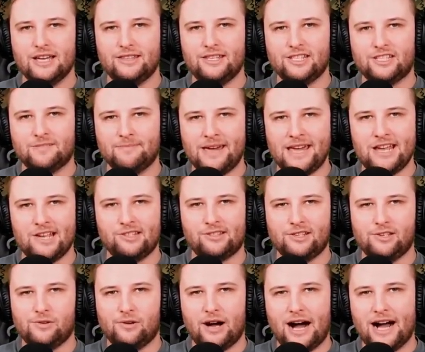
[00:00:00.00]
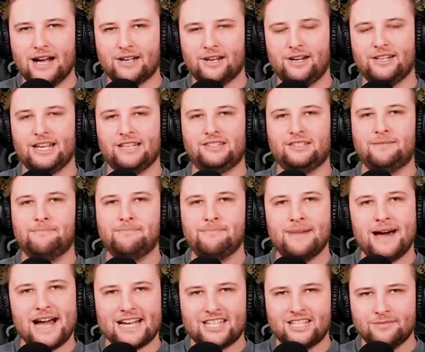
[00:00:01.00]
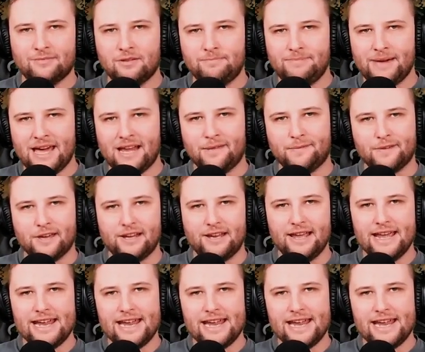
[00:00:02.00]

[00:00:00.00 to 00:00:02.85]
This means that you are going to get the maximum benefit